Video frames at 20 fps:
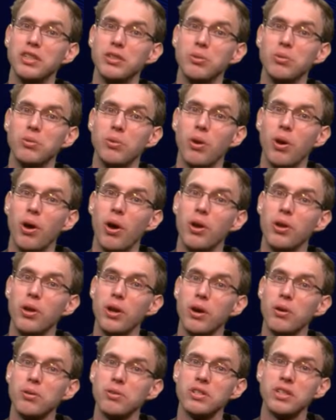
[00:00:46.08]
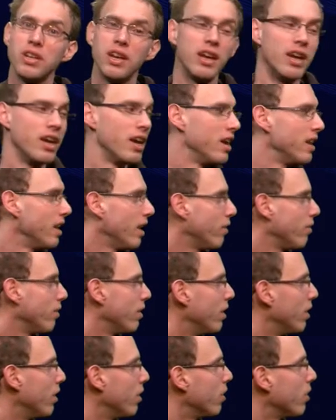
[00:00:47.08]
two unknowns, that we
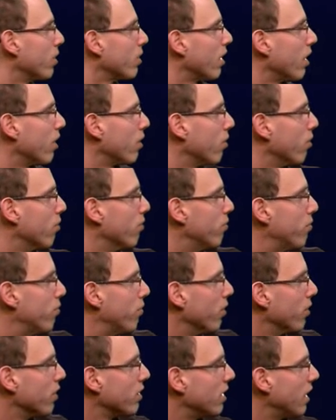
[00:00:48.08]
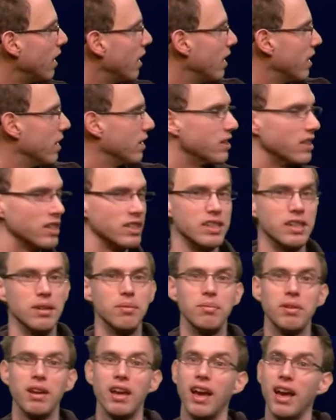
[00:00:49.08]
can convert the linear system
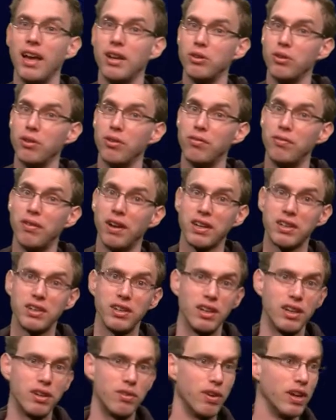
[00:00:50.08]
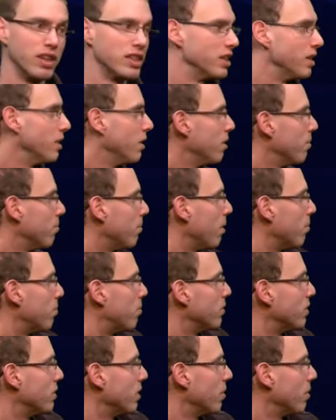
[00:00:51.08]
into a vector equation by
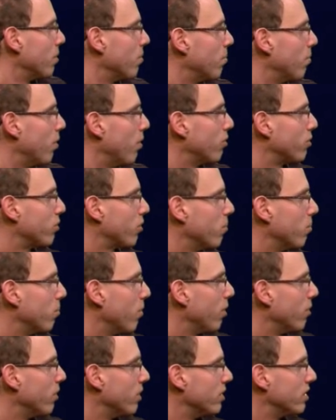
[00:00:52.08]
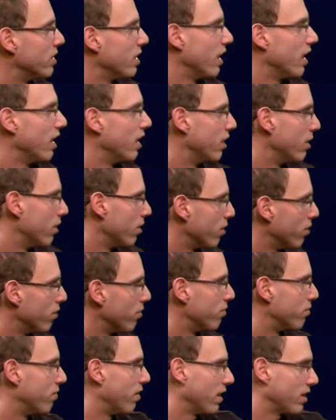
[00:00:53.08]
putting both components in
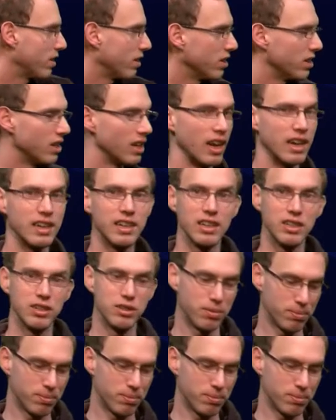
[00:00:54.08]
vectors like this.